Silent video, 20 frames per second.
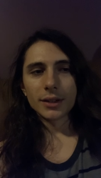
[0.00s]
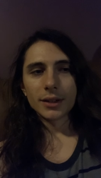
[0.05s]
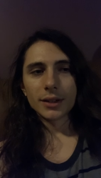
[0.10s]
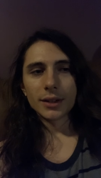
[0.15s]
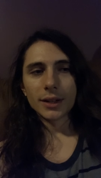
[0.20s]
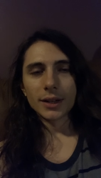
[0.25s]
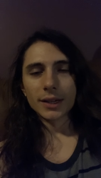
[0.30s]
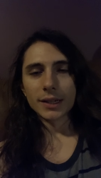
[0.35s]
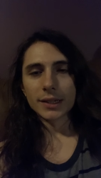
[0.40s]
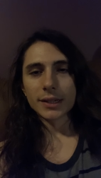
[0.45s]

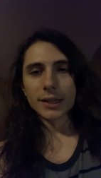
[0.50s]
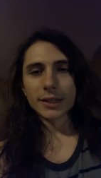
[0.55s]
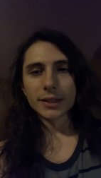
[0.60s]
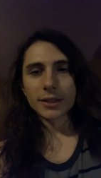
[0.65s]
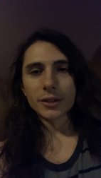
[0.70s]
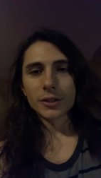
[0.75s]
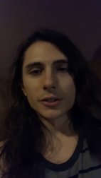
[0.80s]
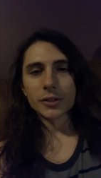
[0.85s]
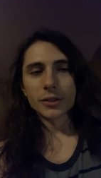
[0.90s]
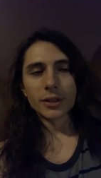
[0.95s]
and it's like
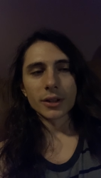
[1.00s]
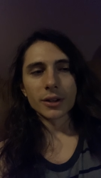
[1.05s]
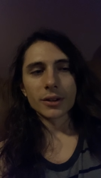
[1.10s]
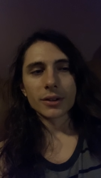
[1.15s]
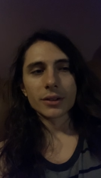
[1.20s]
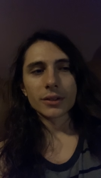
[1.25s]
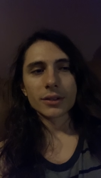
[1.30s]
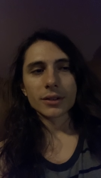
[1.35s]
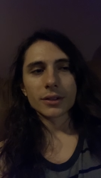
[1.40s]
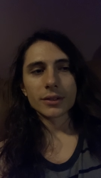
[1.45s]
there
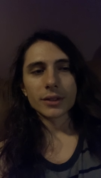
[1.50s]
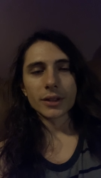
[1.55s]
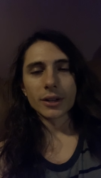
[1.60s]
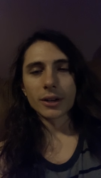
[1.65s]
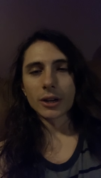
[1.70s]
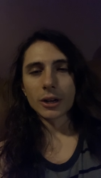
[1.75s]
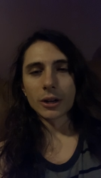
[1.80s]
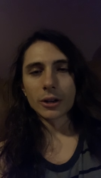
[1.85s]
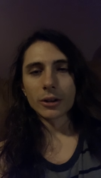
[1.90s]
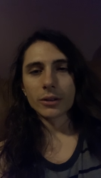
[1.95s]
there
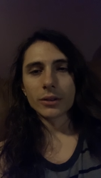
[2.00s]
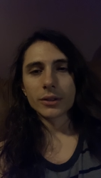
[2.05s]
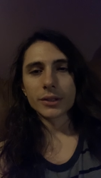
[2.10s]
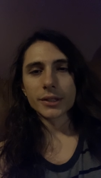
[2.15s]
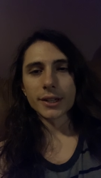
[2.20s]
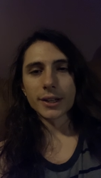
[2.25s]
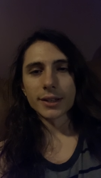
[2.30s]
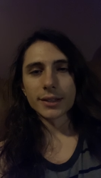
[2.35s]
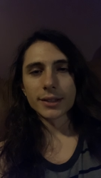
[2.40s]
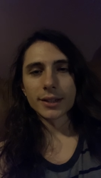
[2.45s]
there are girls
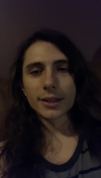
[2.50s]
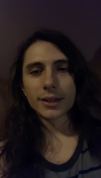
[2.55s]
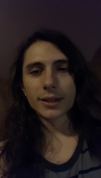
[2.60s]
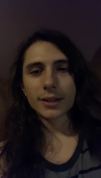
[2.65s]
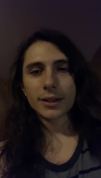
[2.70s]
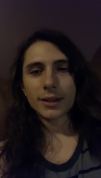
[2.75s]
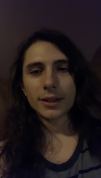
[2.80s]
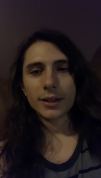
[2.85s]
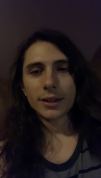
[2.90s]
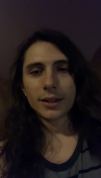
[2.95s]
out
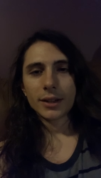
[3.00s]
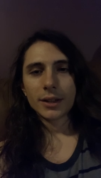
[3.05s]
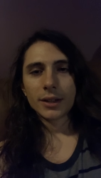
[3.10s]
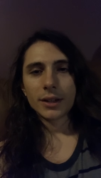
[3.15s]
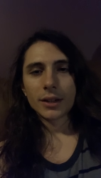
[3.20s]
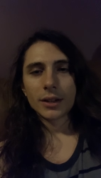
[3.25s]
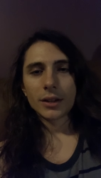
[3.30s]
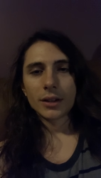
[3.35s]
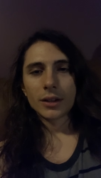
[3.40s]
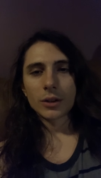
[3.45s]
there
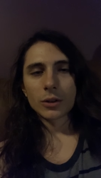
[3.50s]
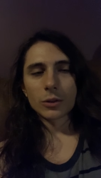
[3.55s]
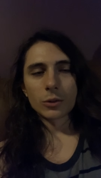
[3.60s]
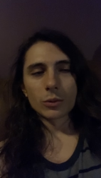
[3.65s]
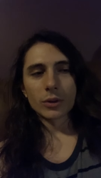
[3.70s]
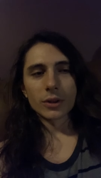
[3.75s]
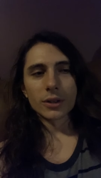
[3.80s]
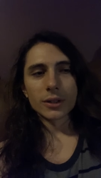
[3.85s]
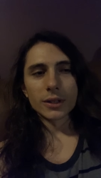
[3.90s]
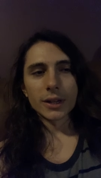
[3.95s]
who
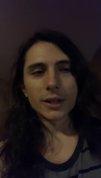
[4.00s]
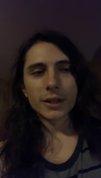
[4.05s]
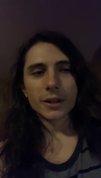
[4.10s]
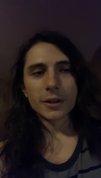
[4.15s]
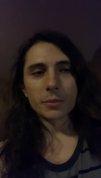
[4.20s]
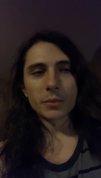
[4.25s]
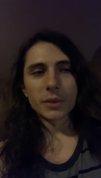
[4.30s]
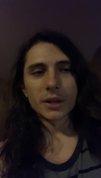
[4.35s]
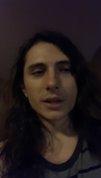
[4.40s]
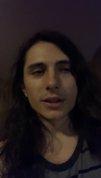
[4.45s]
are
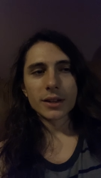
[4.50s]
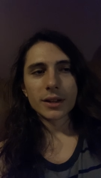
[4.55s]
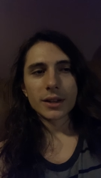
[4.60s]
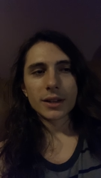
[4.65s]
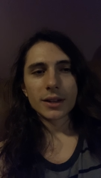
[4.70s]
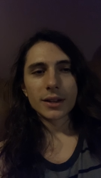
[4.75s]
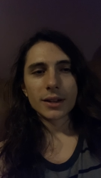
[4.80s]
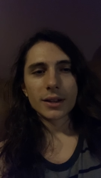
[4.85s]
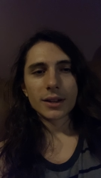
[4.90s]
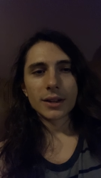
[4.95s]
like me
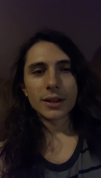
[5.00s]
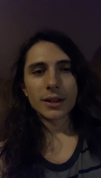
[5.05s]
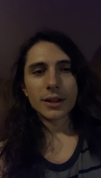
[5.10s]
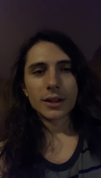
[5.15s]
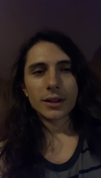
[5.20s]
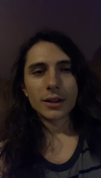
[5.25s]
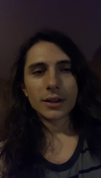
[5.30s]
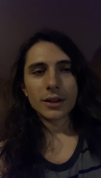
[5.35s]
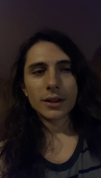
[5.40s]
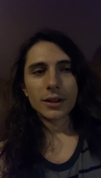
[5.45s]

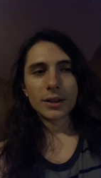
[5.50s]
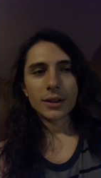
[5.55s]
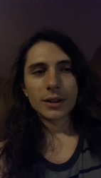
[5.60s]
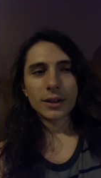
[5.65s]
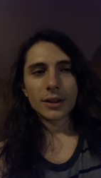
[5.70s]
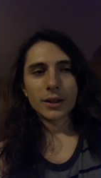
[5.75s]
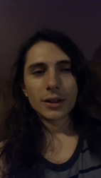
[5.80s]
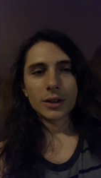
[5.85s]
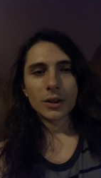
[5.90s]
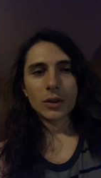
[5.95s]

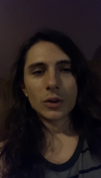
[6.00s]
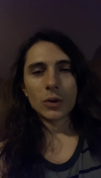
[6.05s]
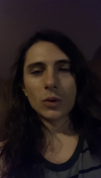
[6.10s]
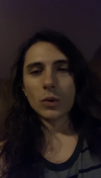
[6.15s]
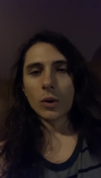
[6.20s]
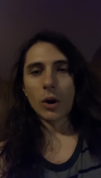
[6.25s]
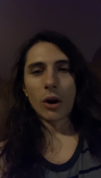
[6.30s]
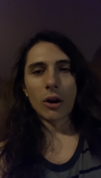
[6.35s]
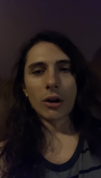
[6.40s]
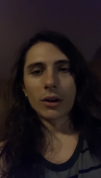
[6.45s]

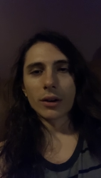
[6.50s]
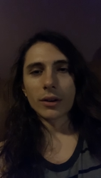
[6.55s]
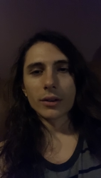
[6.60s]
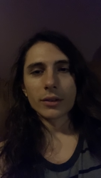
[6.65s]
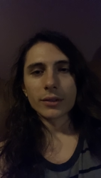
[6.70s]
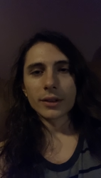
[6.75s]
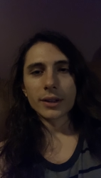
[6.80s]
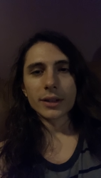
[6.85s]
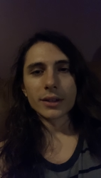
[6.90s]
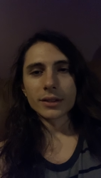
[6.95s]
who
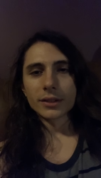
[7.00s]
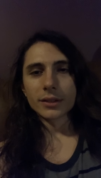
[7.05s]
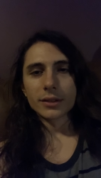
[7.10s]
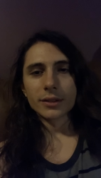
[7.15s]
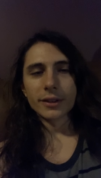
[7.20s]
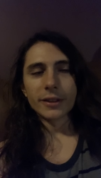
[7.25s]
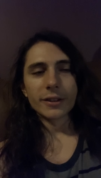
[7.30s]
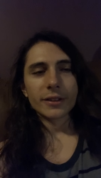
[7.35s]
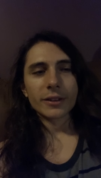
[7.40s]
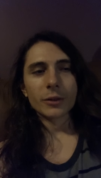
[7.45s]
aren't like
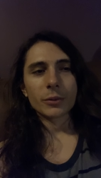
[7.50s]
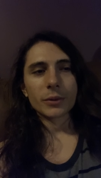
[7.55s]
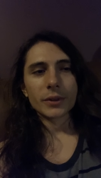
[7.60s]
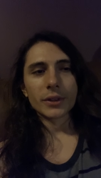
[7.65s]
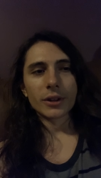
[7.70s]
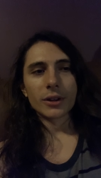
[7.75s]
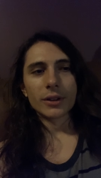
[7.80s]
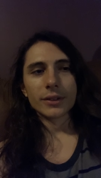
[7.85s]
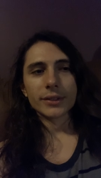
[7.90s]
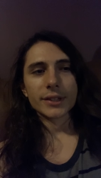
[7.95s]
dealing with
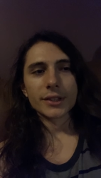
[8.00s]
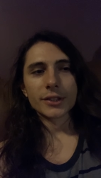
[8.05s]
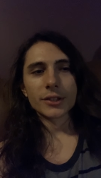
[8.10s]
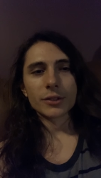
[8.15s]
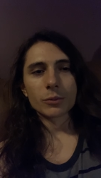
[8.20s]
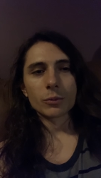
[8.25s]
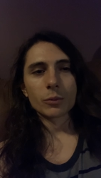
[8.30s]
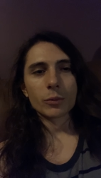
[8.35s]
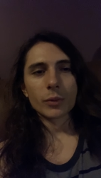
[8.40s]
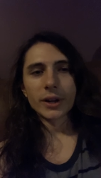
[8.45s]
all this
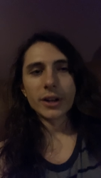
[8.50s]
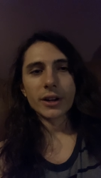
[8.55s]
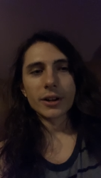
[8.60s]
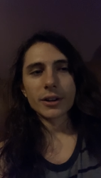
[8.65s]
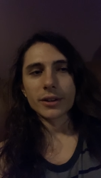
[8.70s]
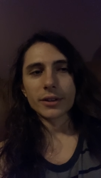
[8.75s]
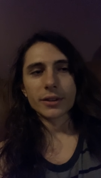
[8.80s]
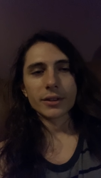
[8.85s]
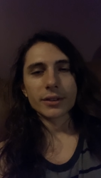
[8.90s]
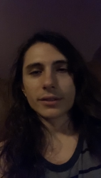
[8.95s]

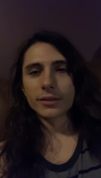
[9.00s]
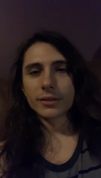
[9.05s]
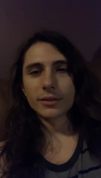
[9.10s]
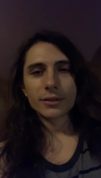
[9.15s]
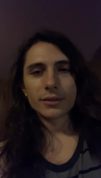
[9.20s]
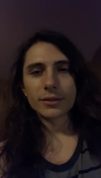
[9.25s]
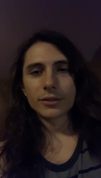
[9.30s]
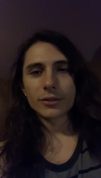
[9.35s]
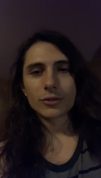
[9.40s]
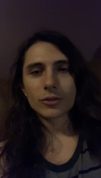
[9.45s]
weird
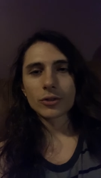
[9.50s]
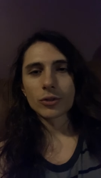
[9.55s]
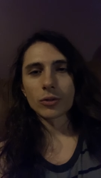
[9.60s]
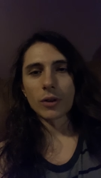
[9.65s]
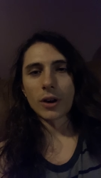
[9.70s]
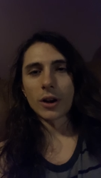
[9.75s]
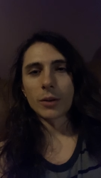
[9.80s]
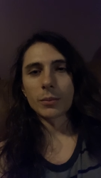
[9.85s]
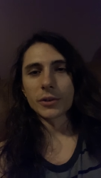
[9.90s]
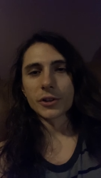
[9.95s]

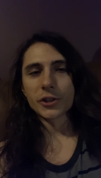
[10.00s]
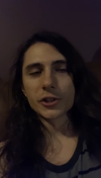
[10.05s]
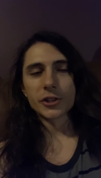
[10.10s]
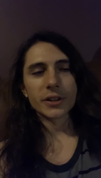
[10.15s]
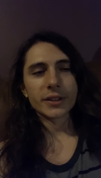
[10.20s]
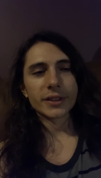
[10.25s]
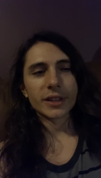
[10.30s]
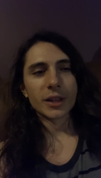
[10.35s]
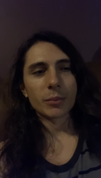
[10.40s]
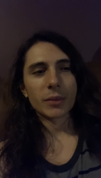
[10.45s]
trauma
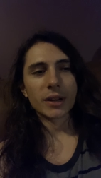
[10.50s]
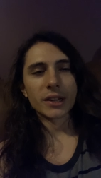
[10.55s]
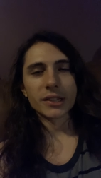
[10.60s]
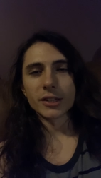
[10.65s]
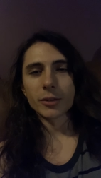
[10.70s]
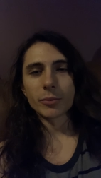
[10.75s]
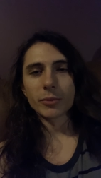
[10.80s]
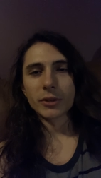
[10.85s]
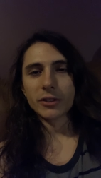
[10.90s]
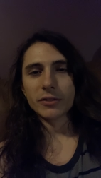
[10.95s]
shit that makes
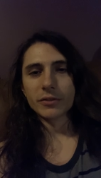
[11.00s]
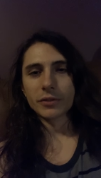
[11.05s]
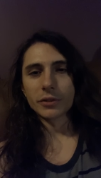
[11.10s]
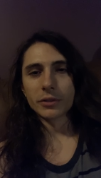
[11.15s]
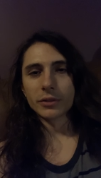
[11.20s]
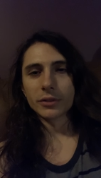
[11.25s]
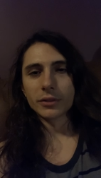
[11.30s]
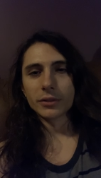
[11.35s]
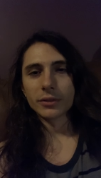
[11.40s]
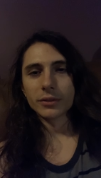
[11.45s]
them
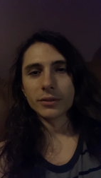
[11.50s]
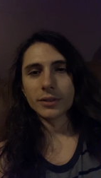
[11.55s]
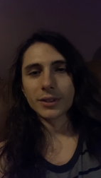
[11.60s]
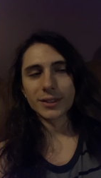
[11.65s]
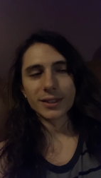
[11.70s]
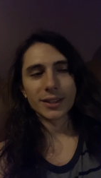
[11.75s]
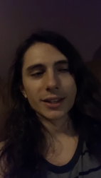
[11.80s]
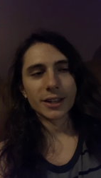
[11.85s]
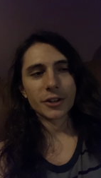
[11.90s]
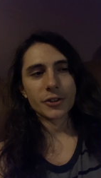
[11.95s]
evil
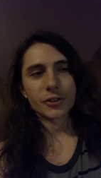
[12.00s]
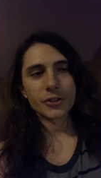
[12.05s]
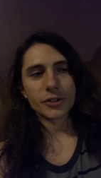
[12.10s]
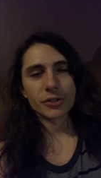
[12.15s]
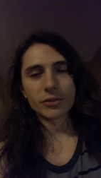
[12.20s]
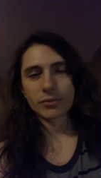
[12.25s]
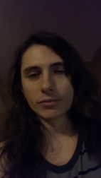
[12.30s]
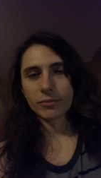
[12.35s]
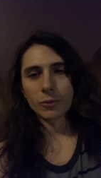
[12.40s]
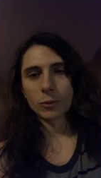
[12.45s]
like they can
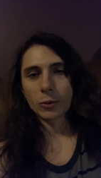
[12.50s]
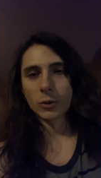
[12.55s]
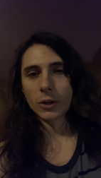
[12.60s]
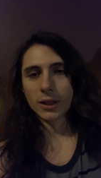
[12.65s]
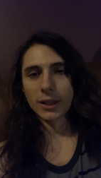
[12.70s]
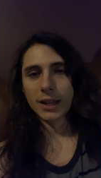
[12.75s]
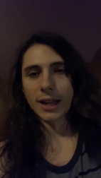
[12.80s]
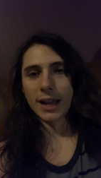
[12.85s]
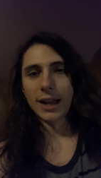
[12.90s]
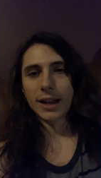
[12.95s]
just
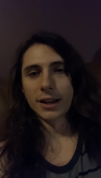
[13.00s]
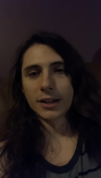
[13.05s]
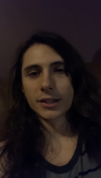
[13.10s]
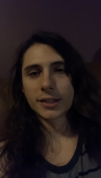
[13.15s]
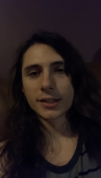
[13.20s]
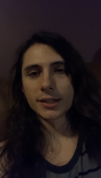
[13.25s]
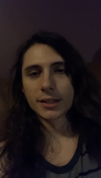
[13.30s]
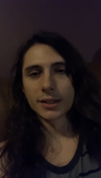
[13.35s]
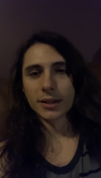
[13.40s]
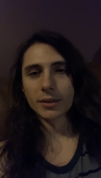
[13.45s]

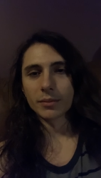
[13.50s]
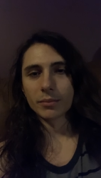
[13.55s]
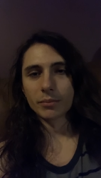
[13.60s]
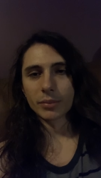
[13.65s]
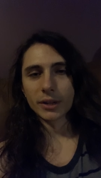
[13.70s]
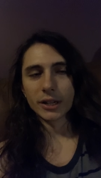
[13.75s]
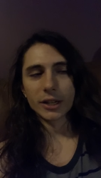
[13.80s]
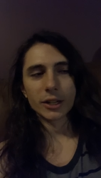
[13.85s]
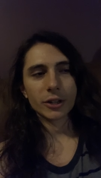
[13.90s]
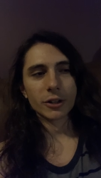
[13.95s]
relax and
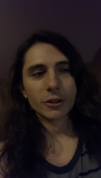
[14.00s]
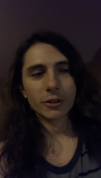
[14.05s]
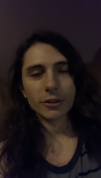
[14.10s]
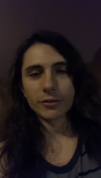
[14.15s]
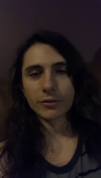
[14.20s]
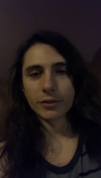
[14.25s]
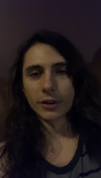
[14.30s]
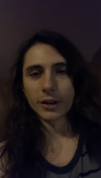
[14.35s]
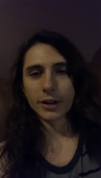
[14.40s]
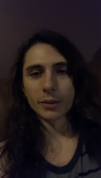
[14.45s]
be good
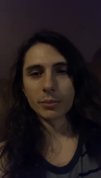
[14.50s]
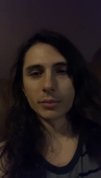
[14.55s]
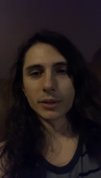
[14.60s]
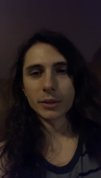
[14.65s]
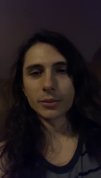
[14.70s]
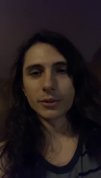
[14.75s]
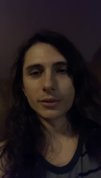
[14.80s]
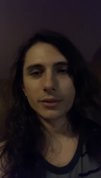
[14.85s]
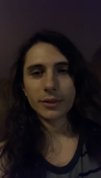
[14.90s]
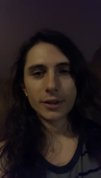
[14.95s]
fucking
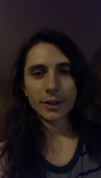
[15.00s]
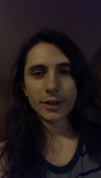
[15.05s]
people.